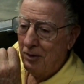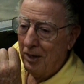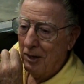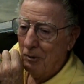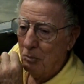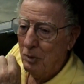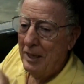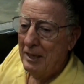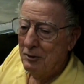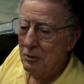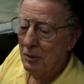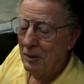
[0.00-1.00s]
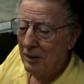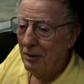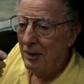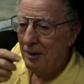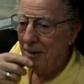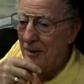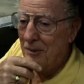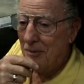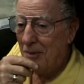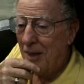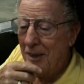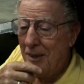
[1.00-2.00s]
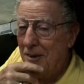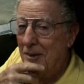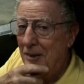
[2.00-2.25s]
final break so that all I,